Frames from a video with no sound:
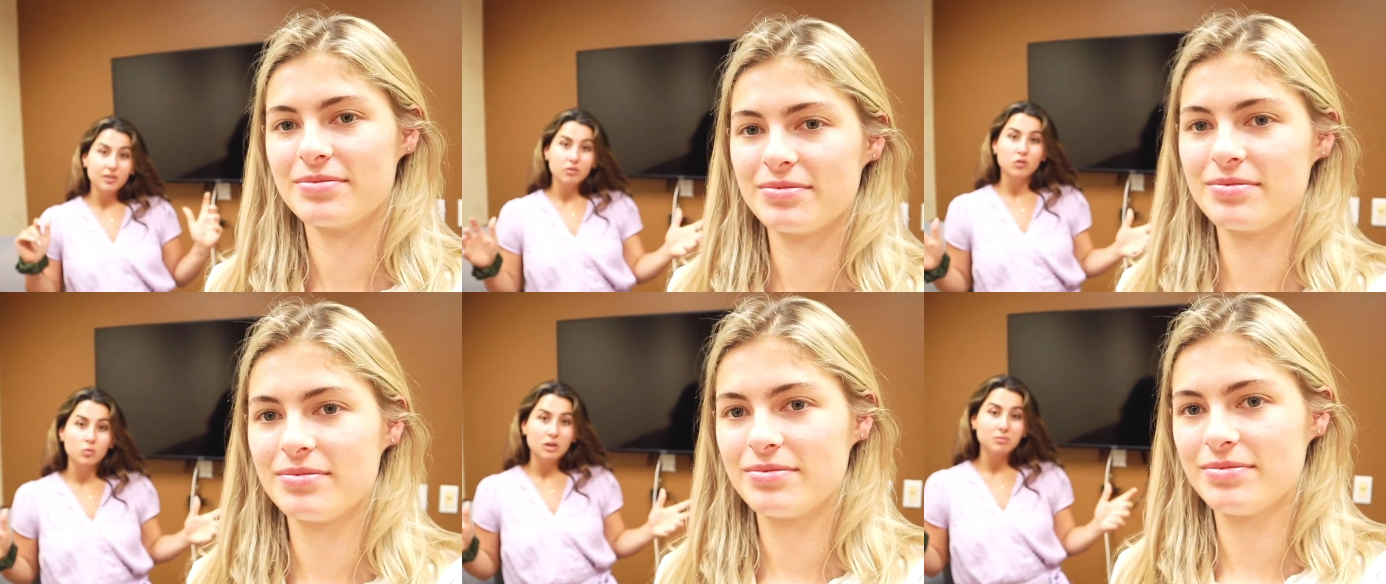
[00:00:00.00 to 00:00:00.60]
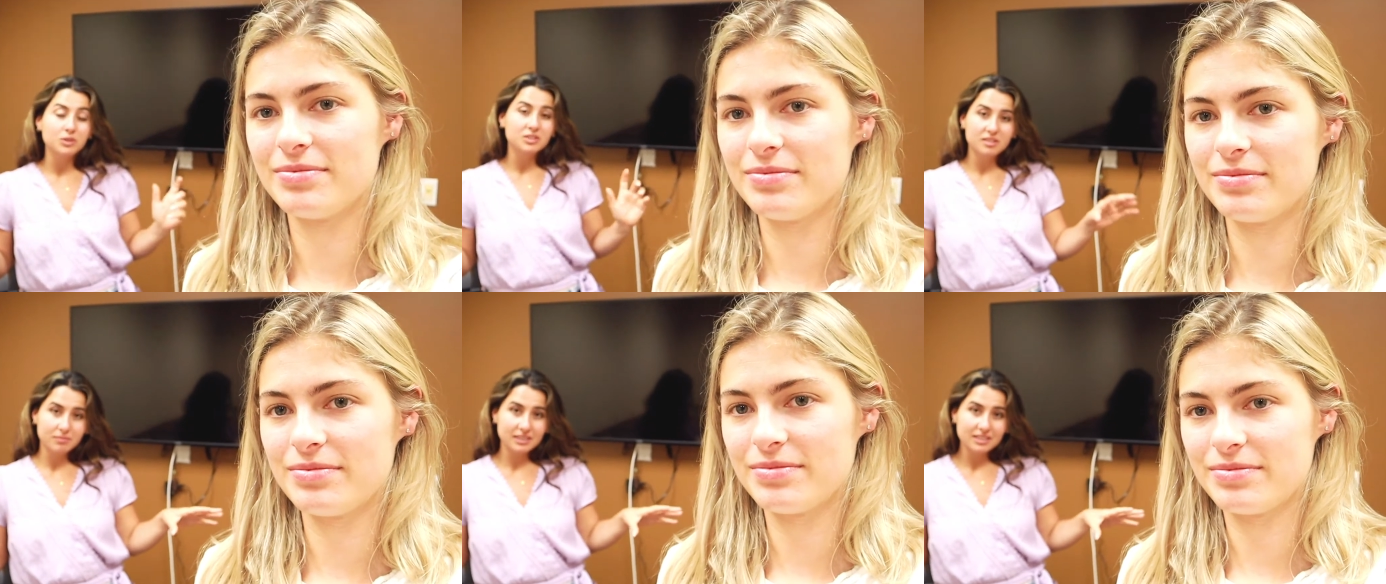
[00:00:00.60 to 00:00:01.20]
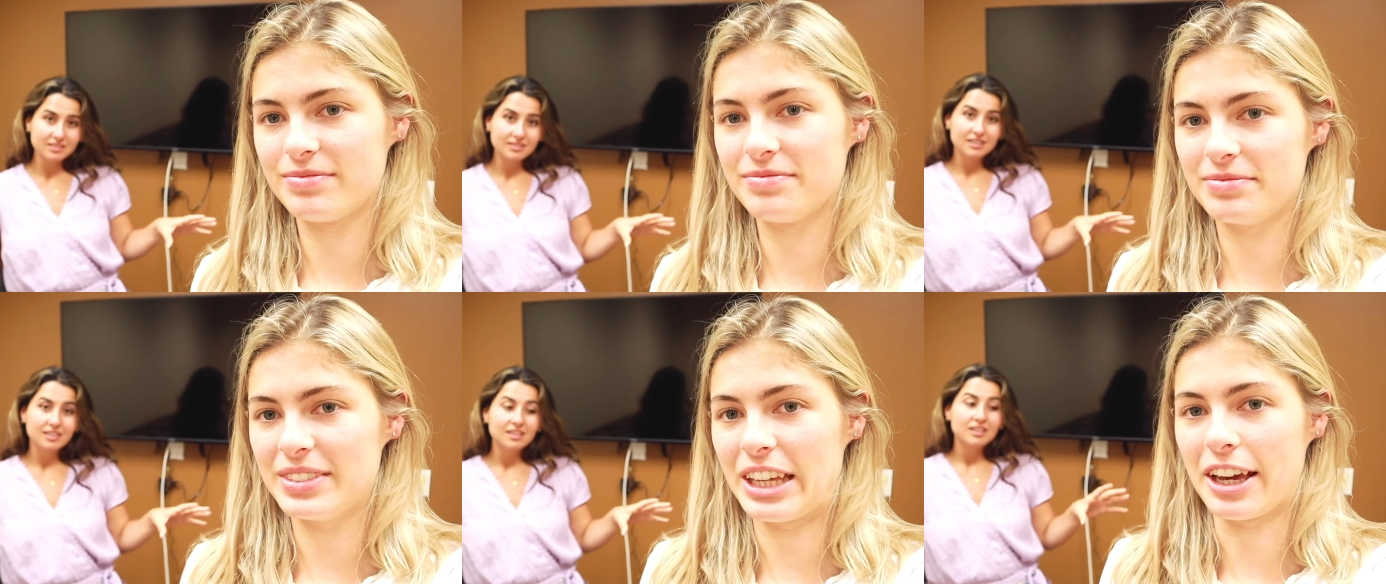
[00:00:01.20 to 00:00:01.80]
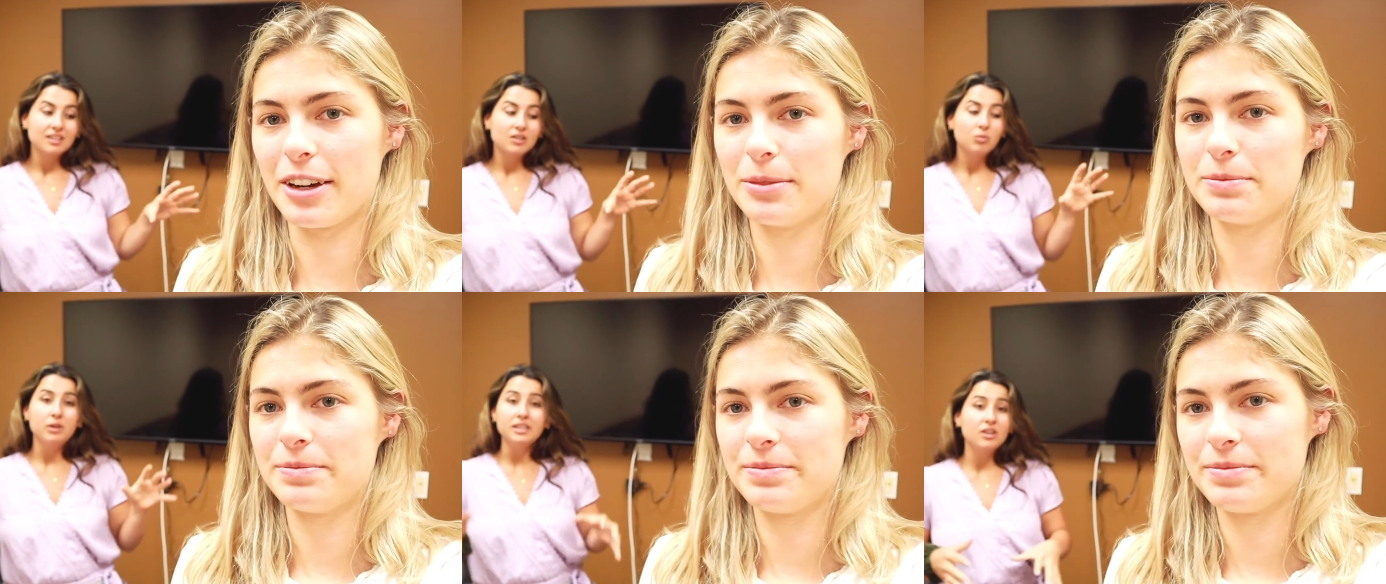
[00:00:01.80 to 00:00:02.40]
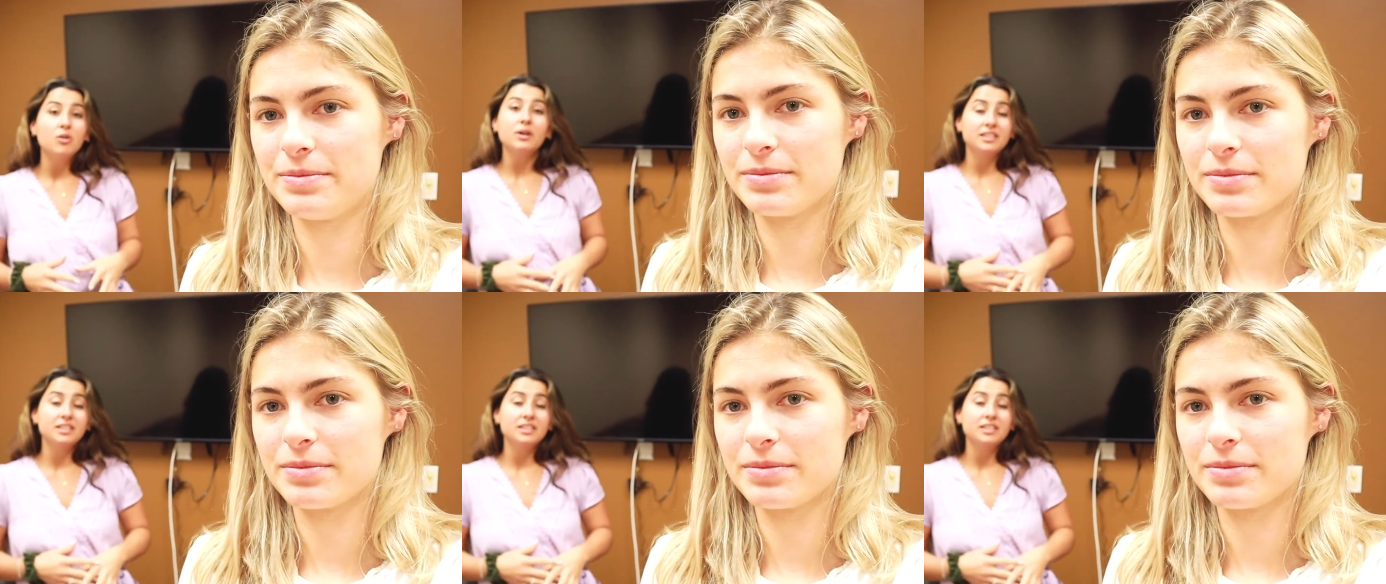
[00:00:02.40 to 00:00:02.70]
Speaker 1: get overwhelmed or something? Yeah. We go